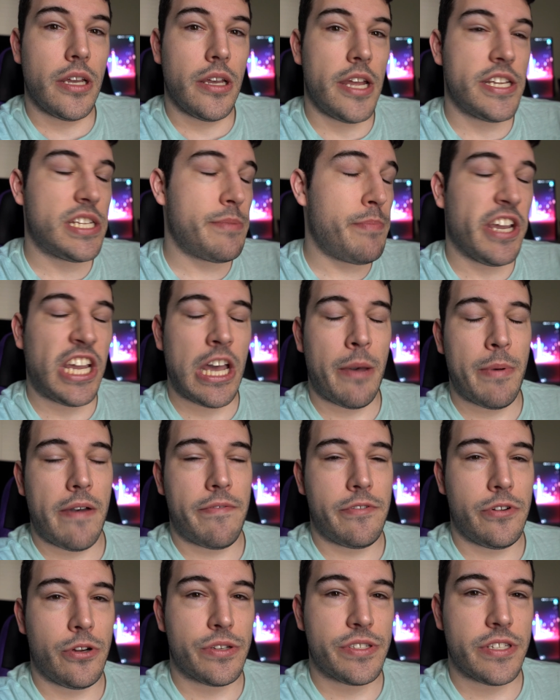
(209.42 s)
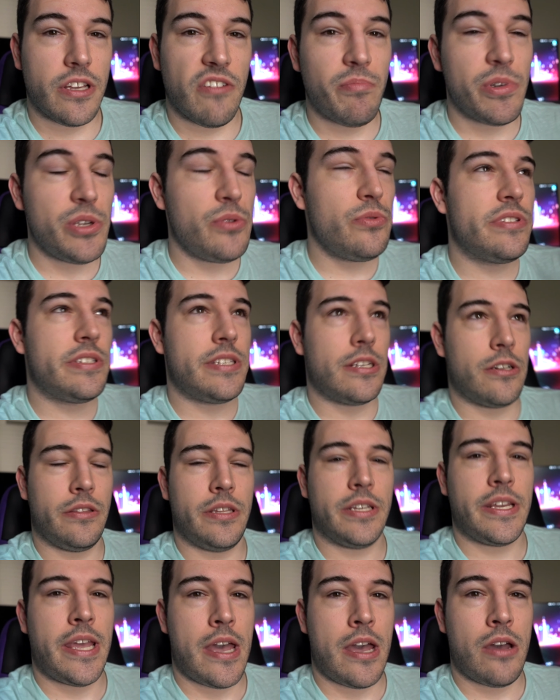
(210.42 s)
and to pick up after yourself, but you sit on
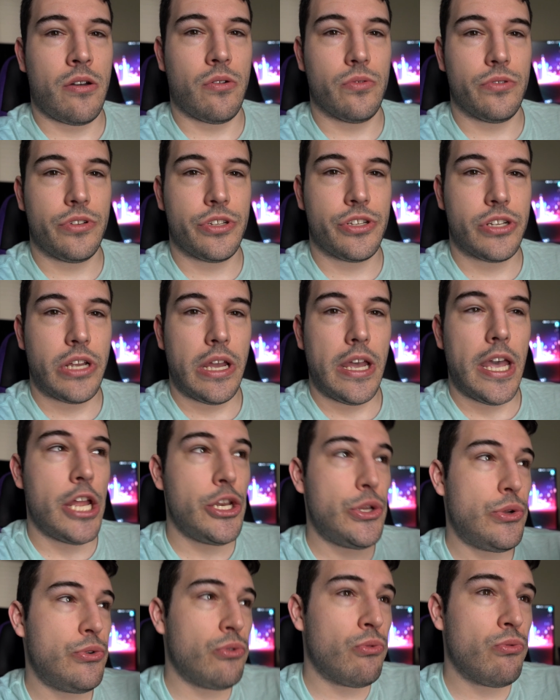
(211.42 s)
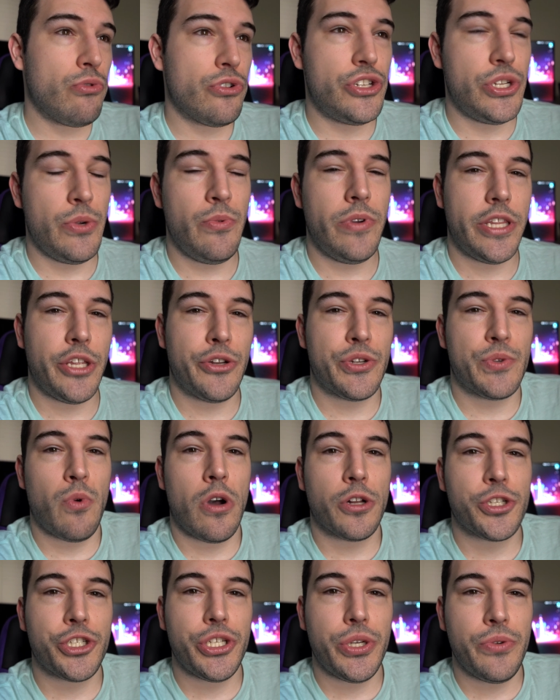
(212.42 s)
the couch and you don't do anything, you just
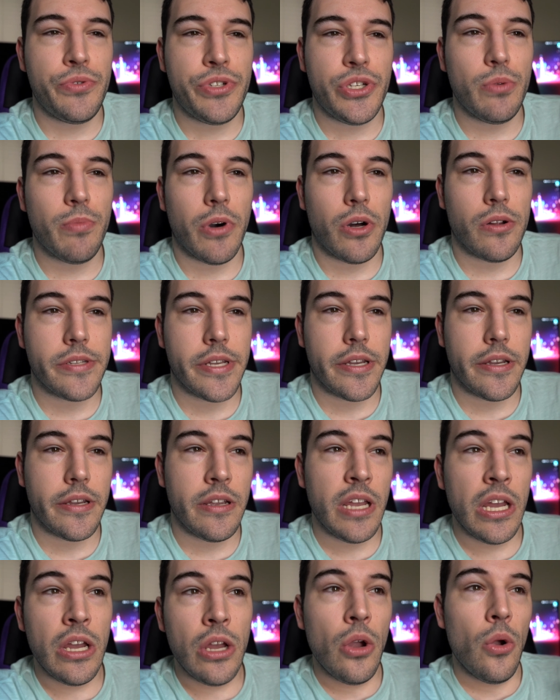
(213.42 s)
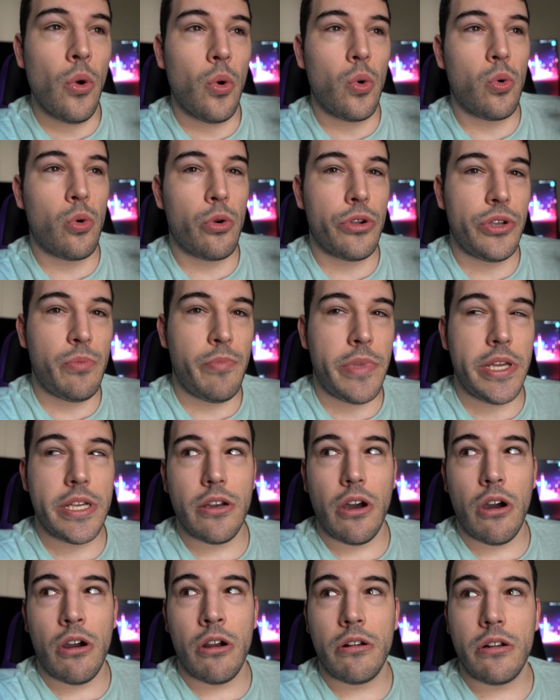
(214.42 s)
watch YouTube all day, or you make
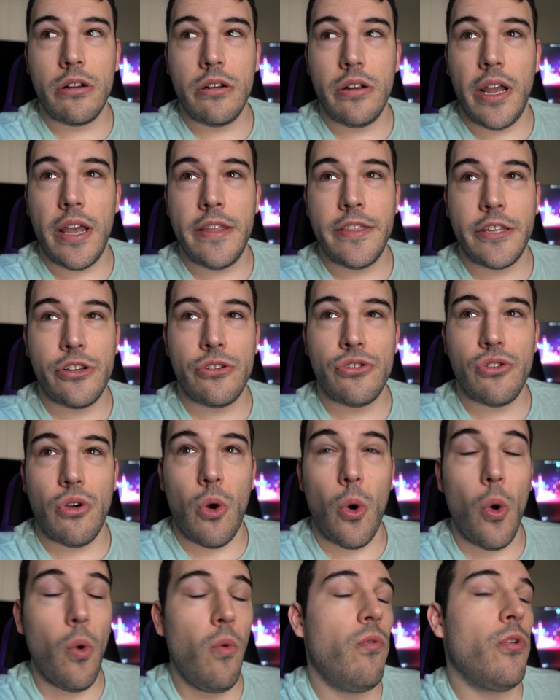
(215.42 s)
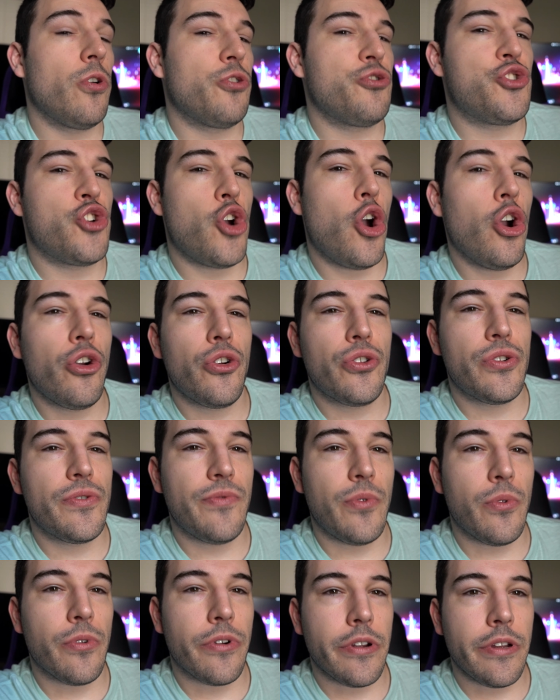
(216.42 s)
art and then overcharge
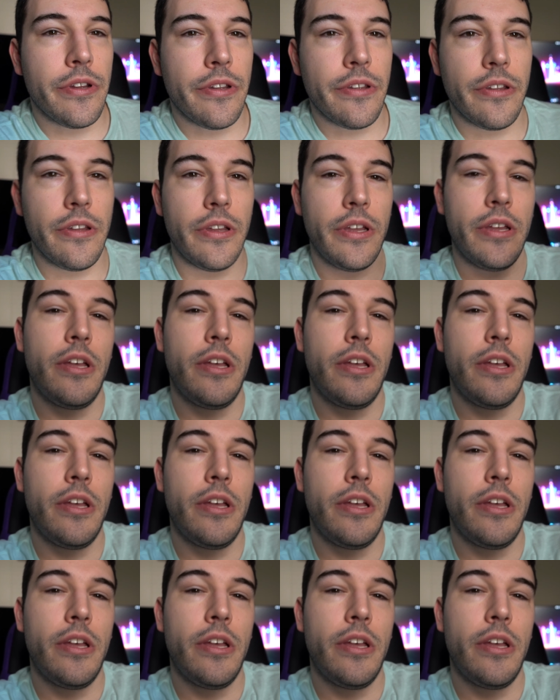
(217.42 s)
for it.